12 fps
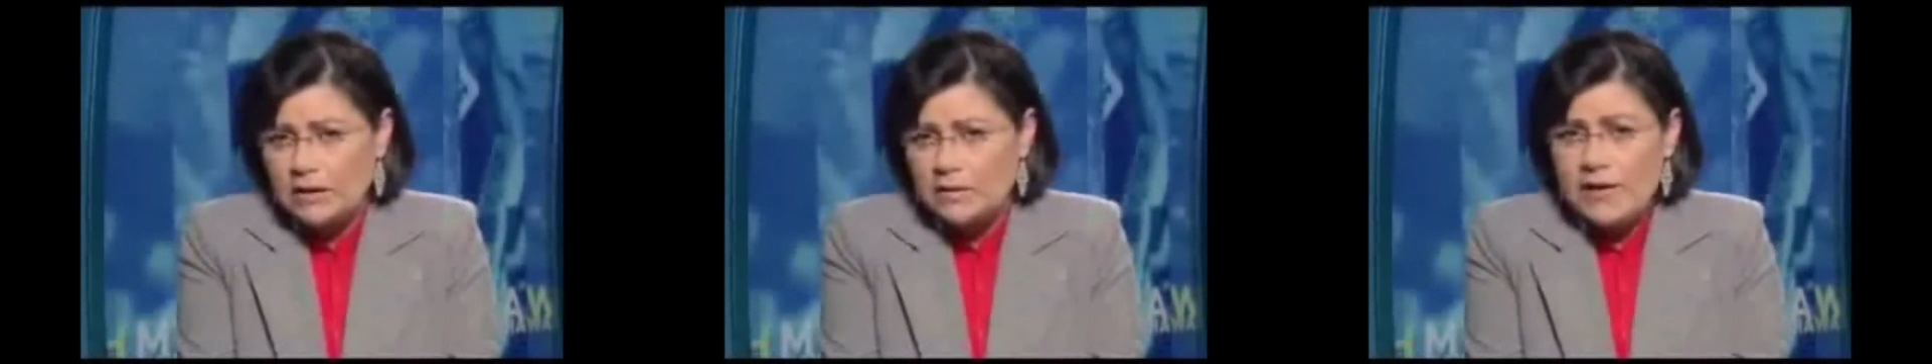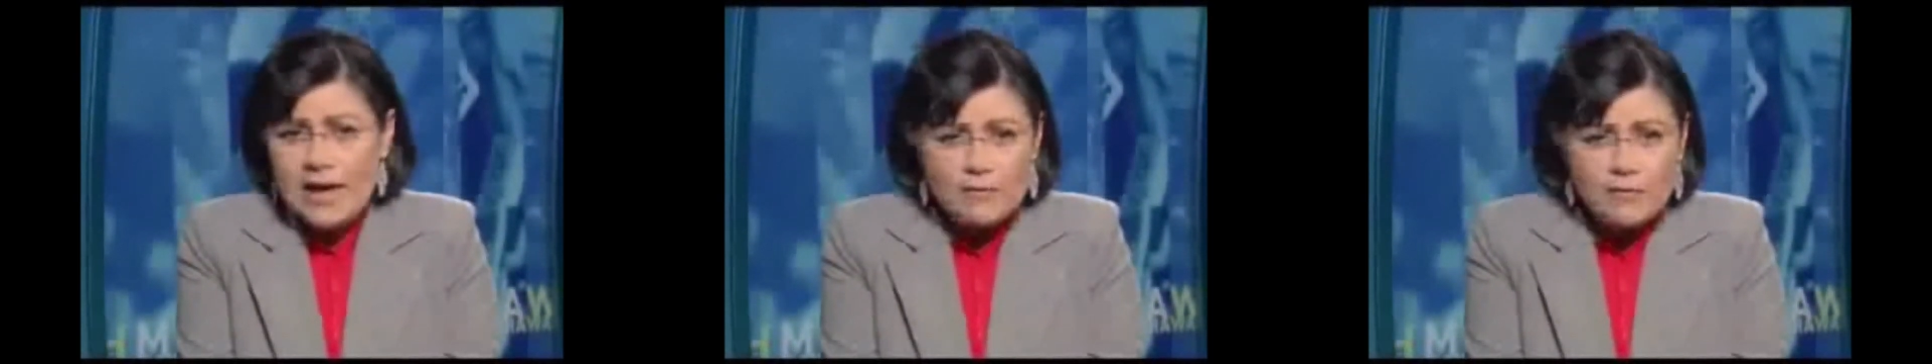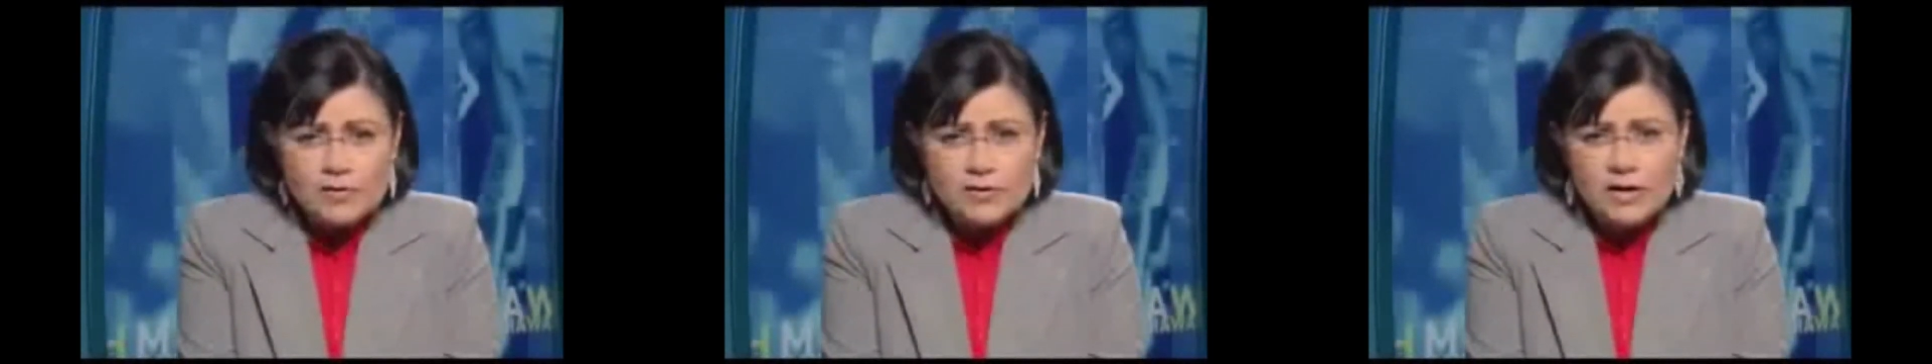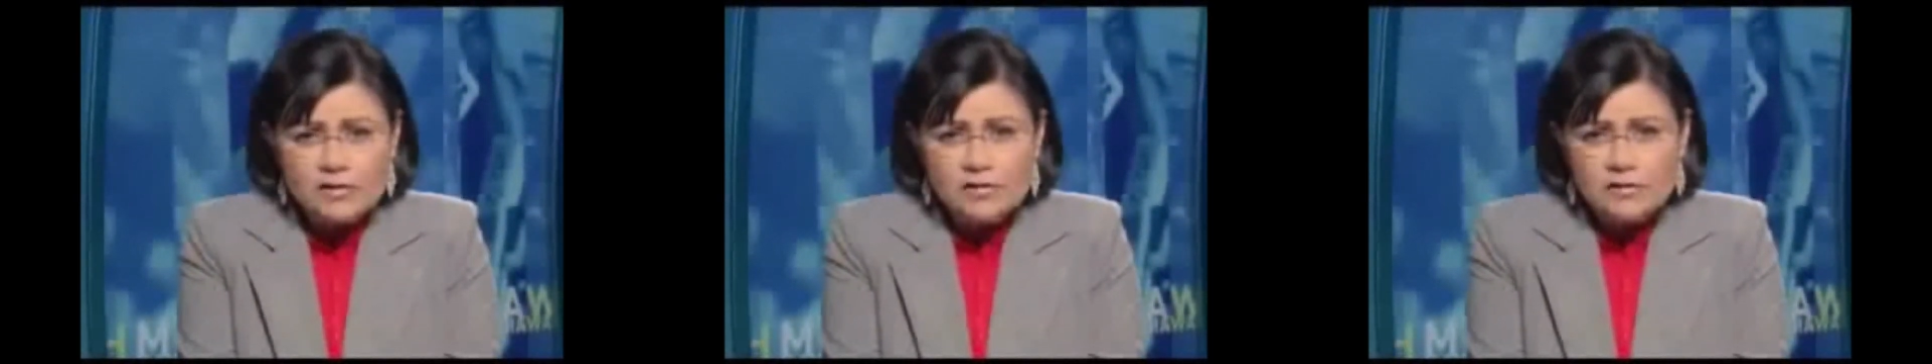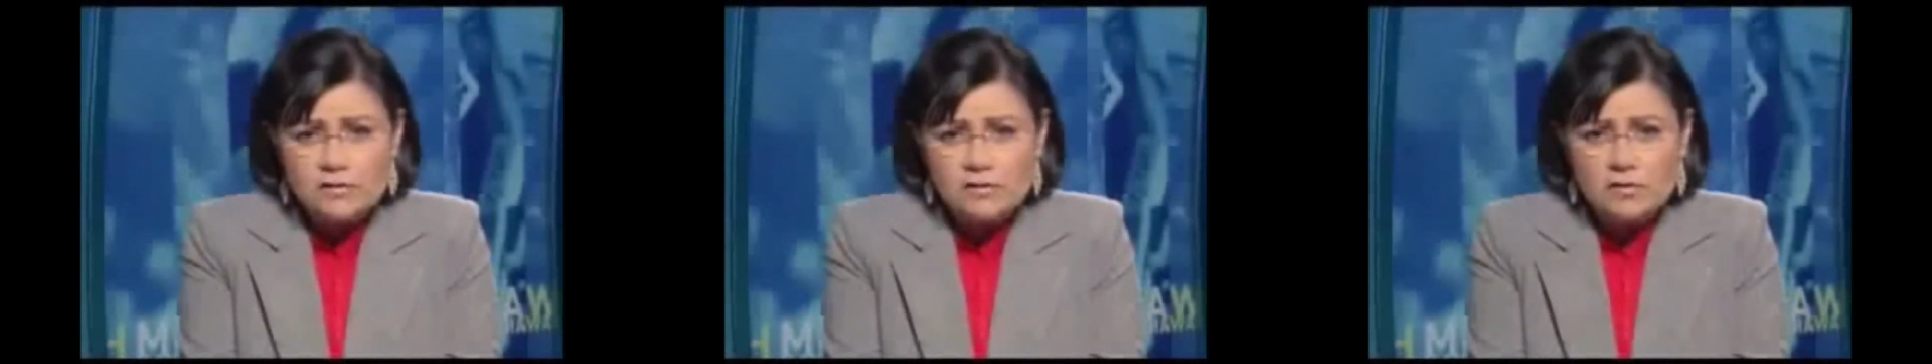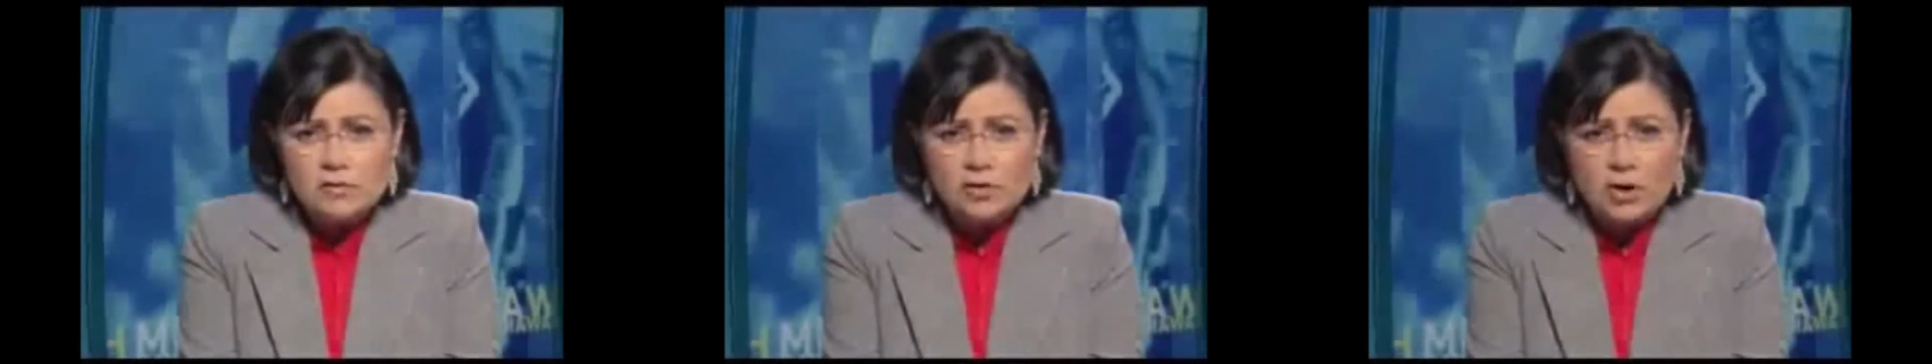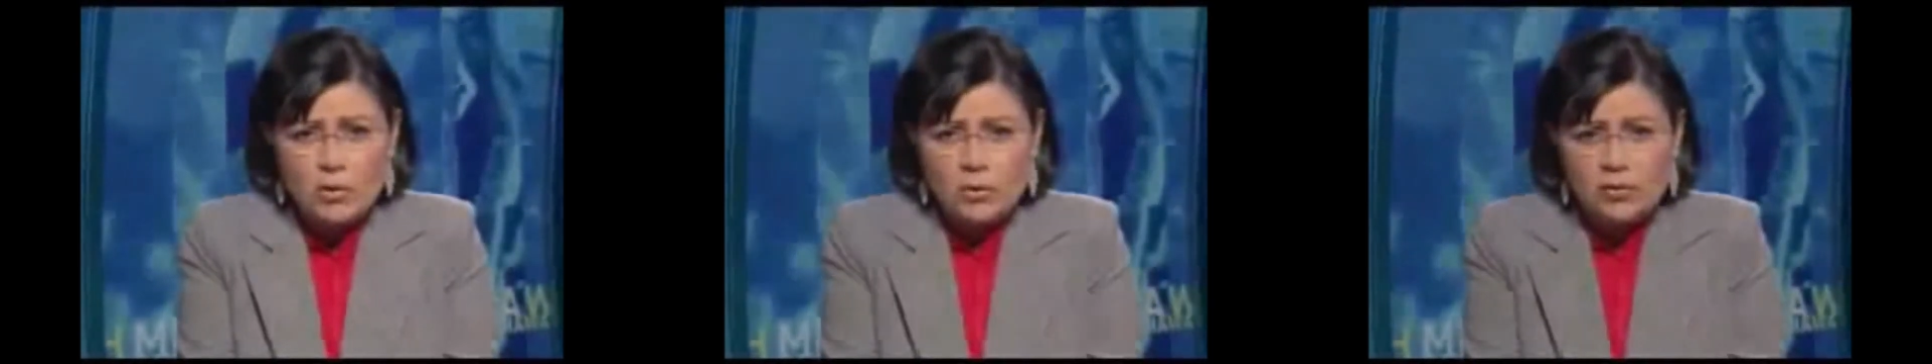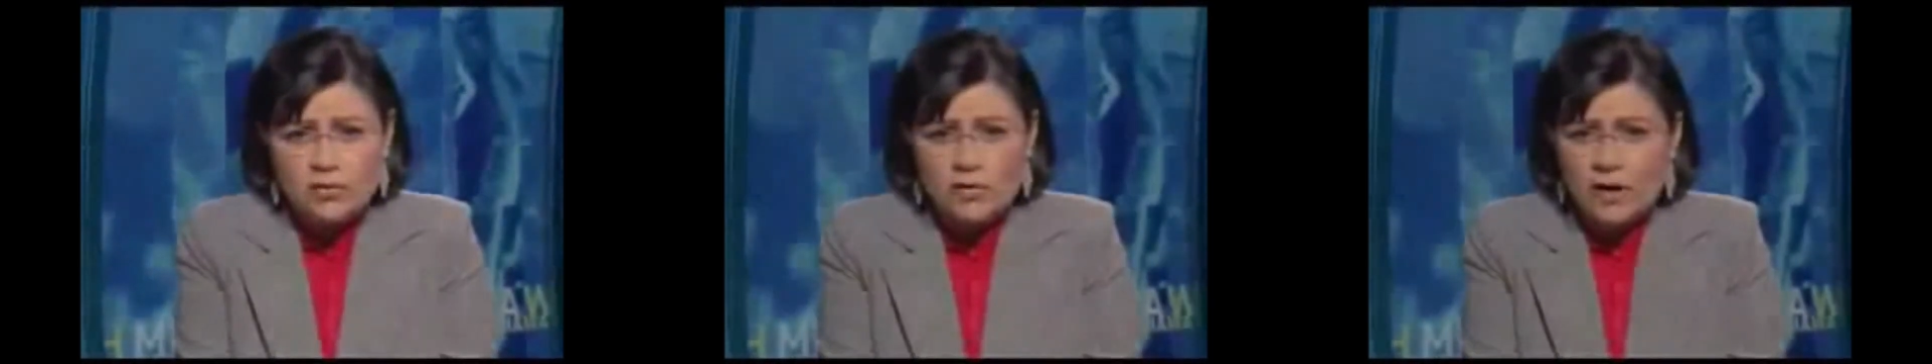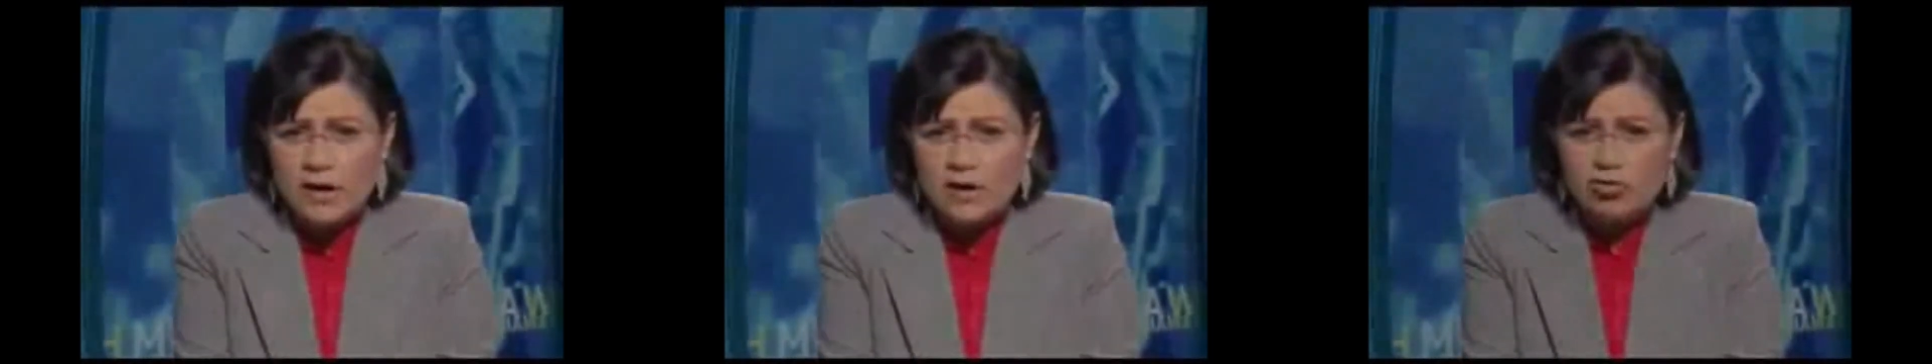The advertisers who told us they